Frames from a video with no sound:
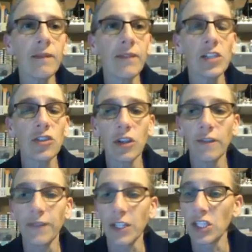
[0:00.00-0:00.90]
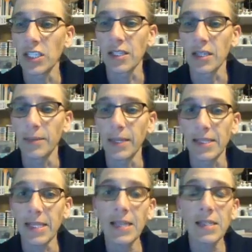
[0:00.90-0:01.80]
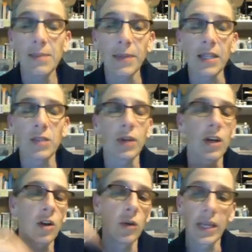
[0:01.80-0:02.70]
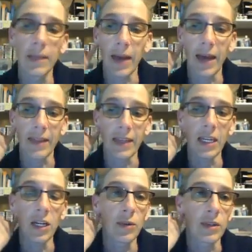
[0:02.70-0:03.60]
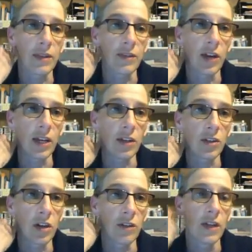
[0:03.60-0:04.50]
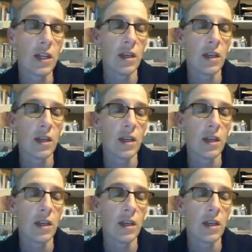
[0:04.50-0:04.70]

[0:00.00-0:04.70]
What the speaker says: Facial nerve function is going to be assessed because we are going in behind the ear where the cranial nerve